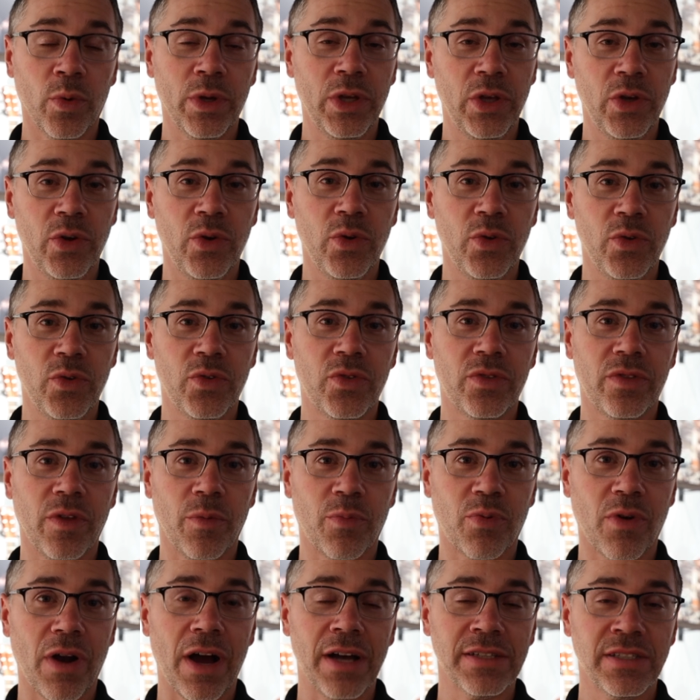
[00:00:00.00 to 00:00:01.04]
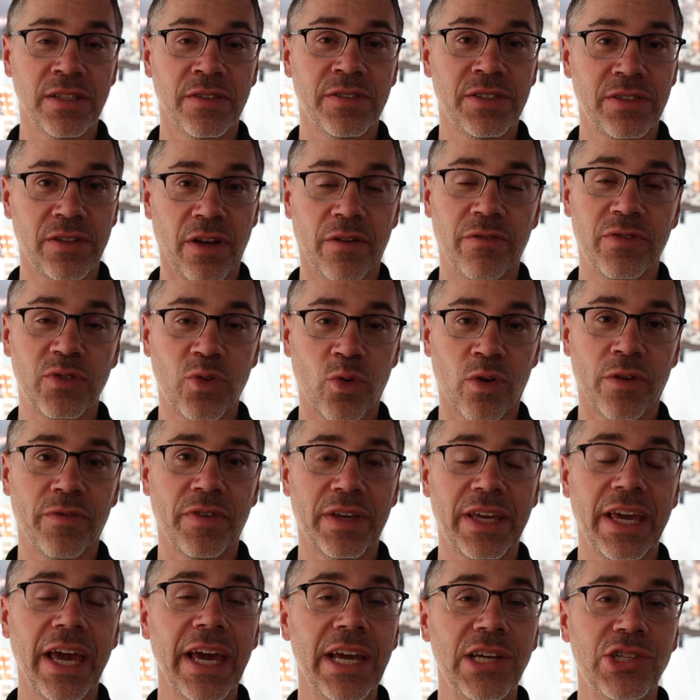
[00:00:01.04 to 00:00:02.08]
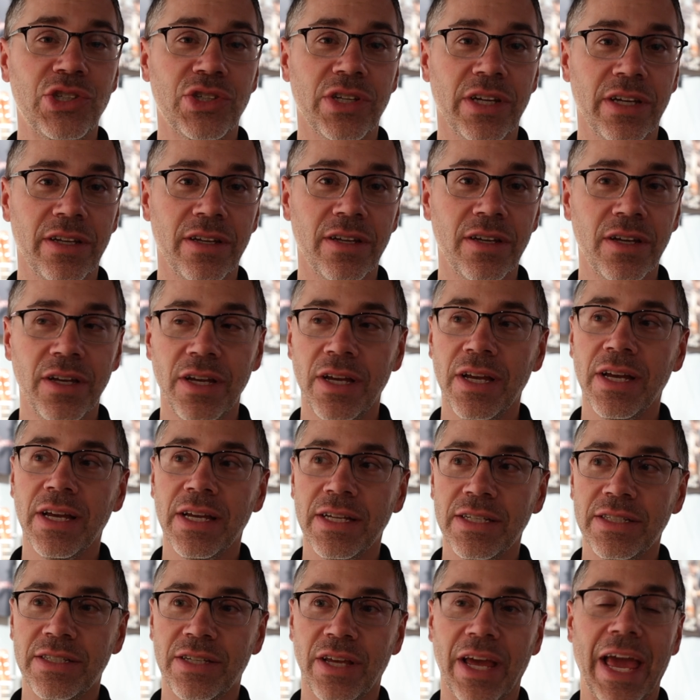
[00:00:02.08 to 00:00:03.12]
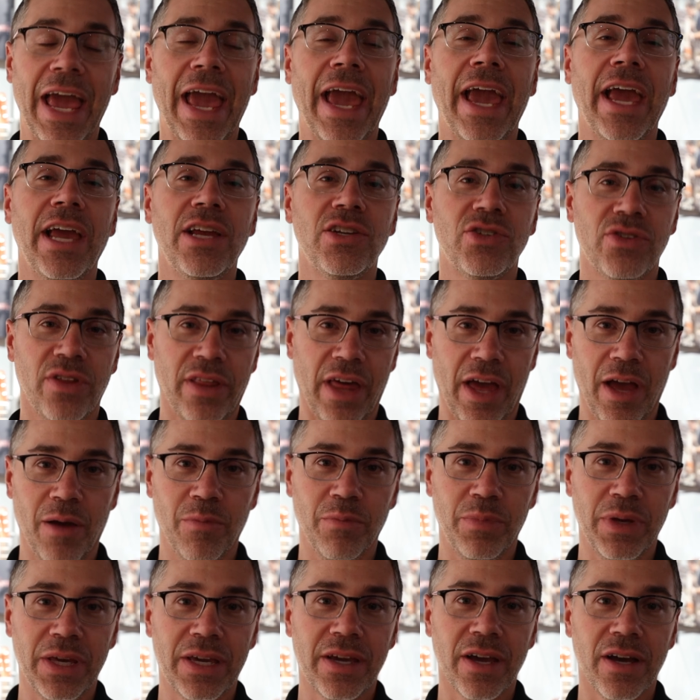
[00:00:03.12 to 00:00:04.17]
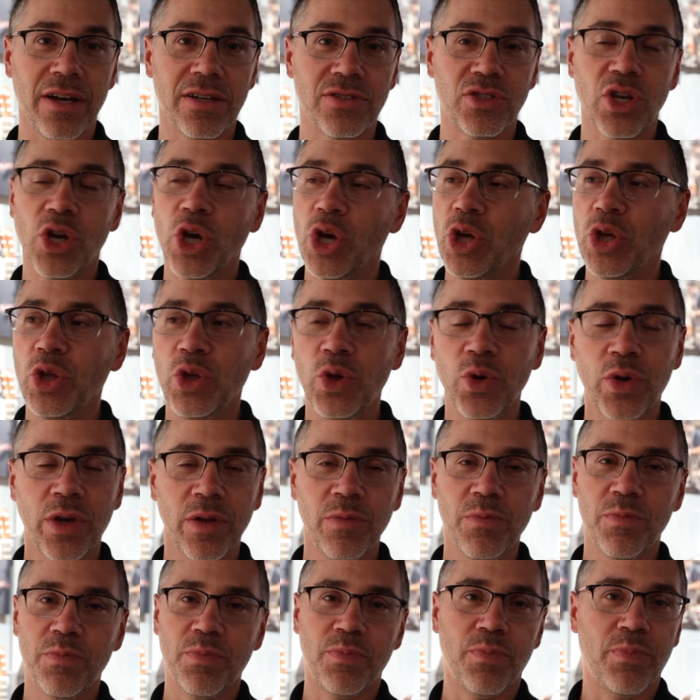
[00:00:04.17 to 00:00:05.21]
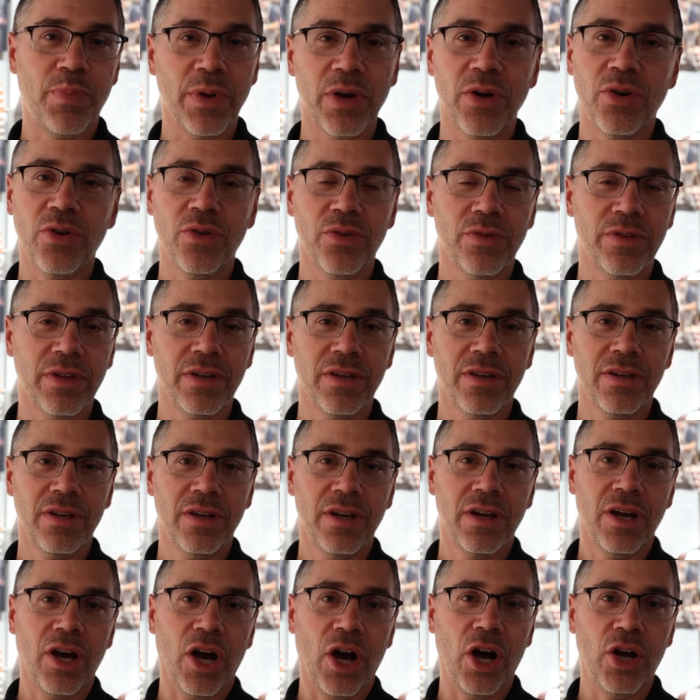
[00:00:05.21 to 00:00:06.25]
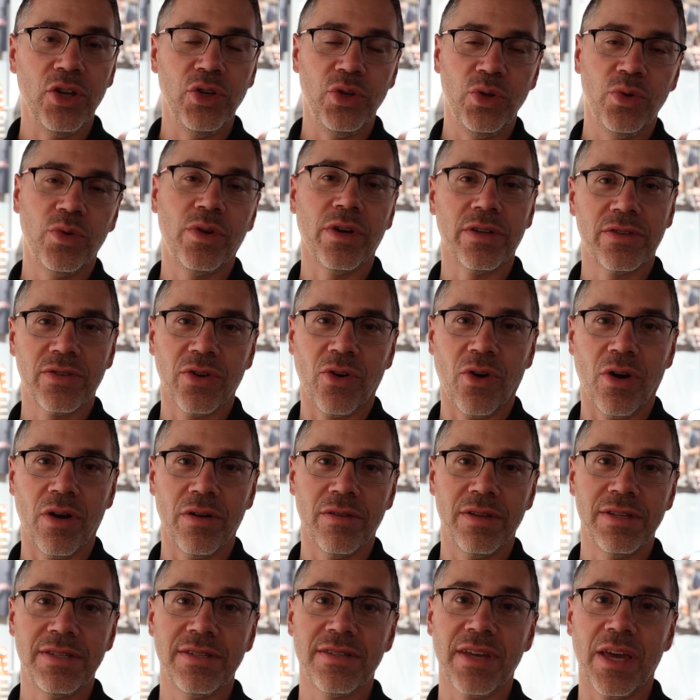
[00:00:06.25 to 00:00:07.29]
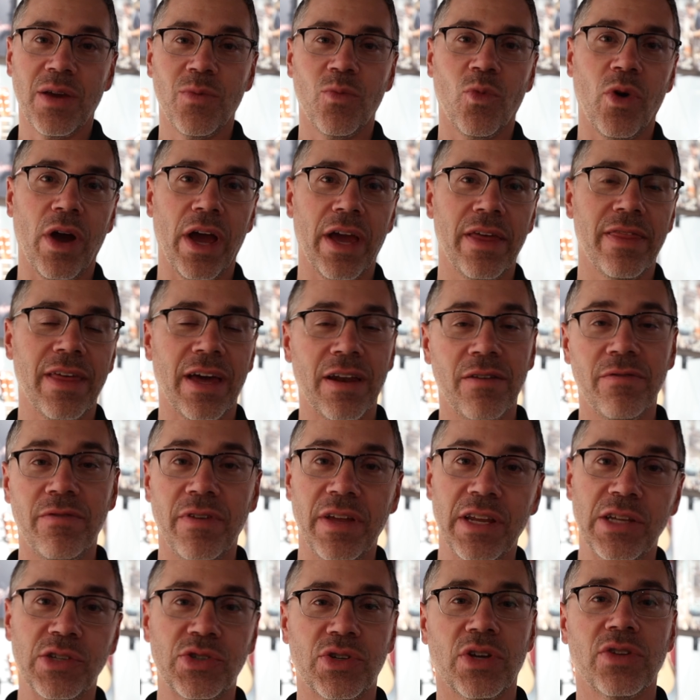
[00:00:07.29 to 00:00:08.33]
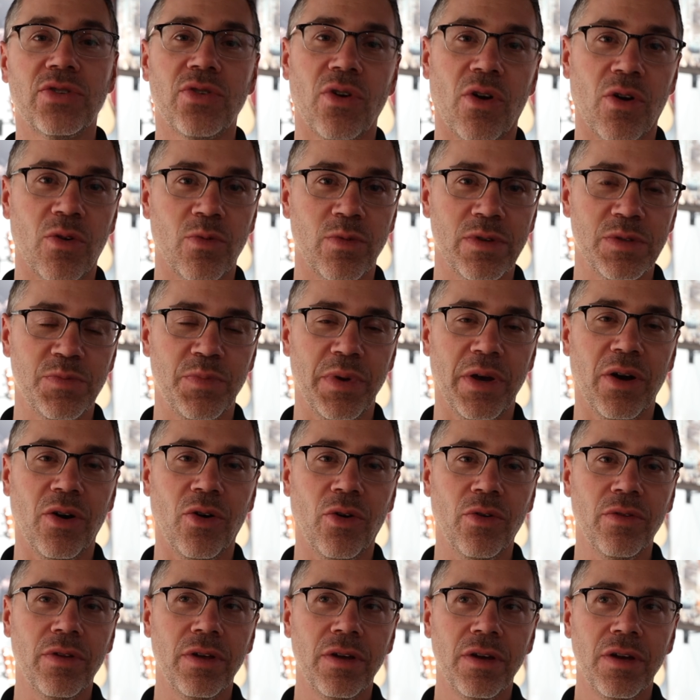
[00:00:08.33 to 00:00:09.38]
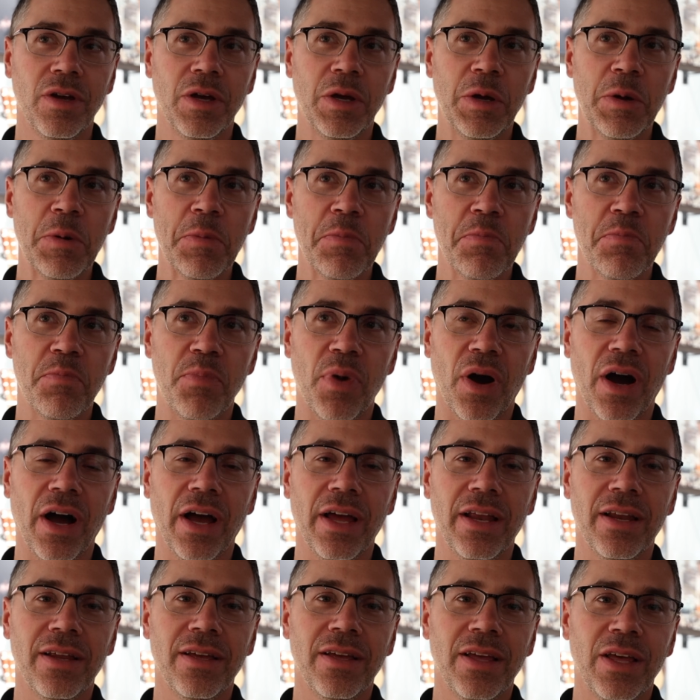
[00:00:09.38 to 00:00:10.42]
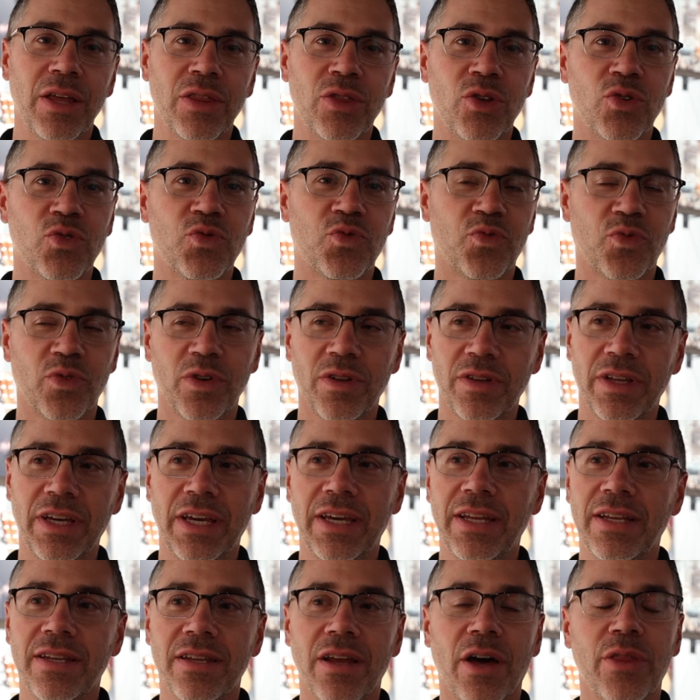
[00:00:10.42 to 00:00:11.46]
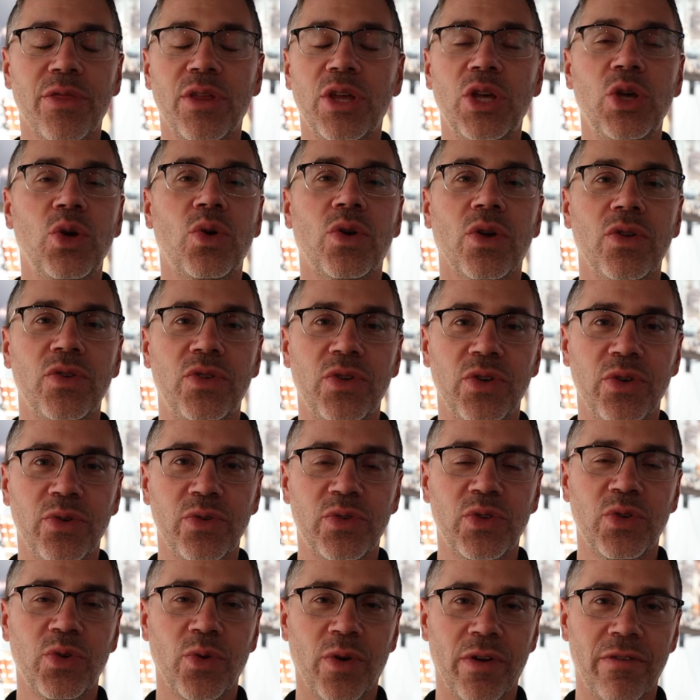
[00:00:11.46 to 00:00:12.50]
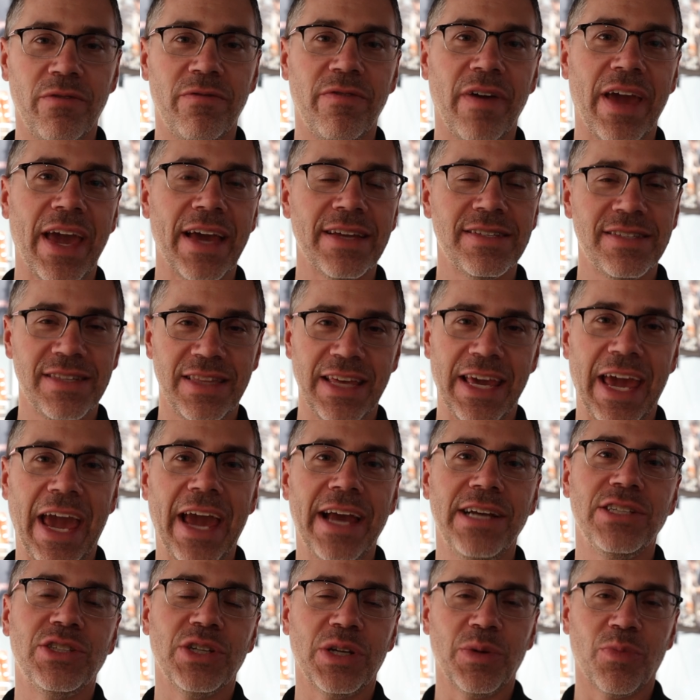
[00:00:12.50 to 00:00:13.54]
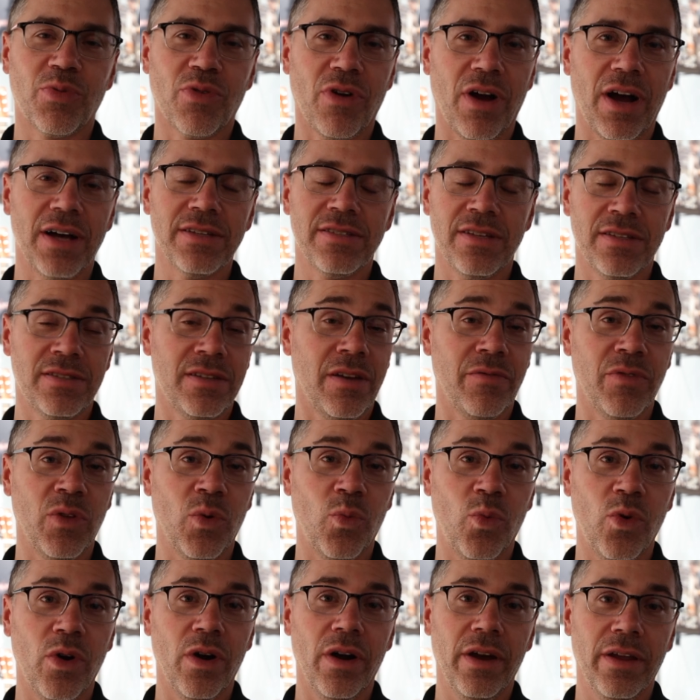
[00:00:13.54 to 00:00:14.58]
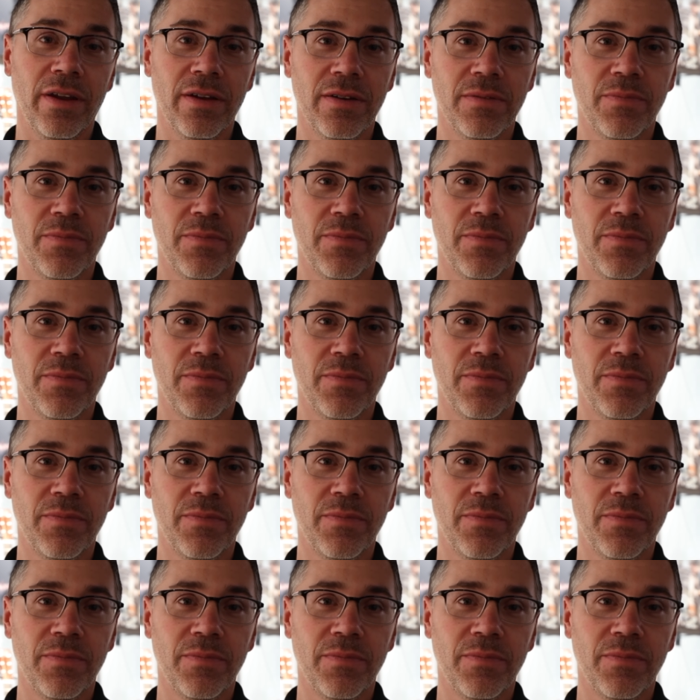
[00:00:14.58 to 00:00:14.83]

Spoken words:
we use the process of torrefication to age them, because you can build a new guitar the same way that a vintage guitar was built, but there's really nothing you can do to advance the aging process of the wood